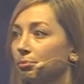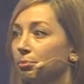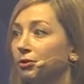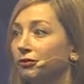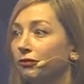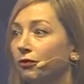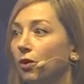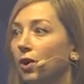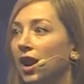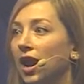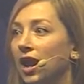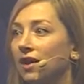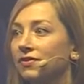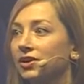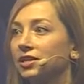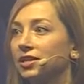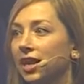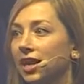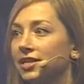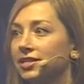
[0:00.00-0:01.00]
before
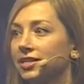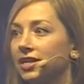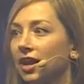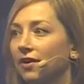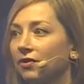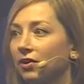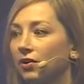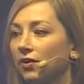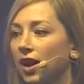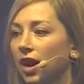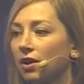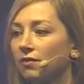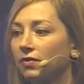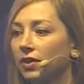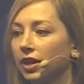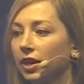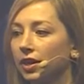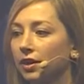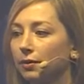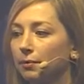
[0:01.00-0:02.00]
having landed on the ground
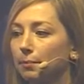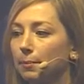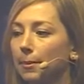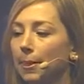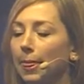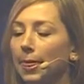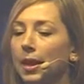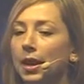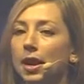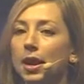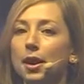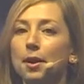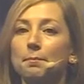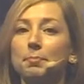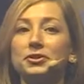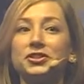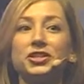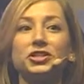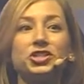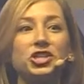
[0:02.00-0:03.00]
there.
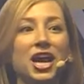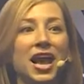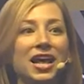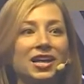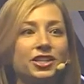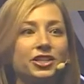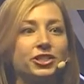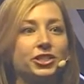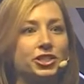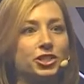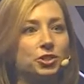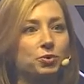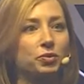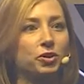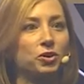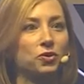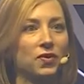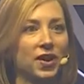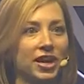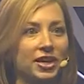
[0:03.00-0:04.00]
But the challenges were
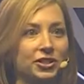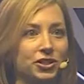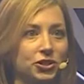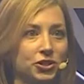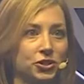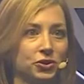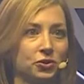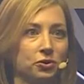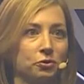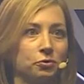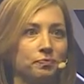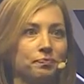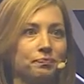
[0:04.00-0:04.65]
great too.